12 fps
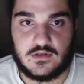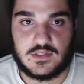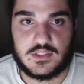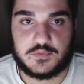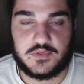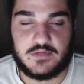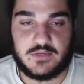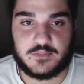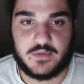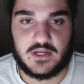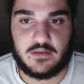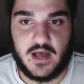So it's pretty
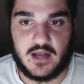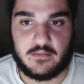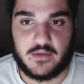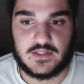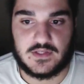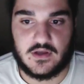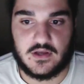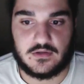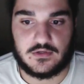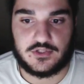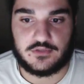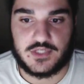much been a part of my entire
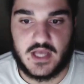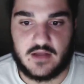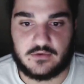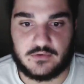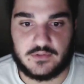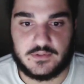YouTube channel.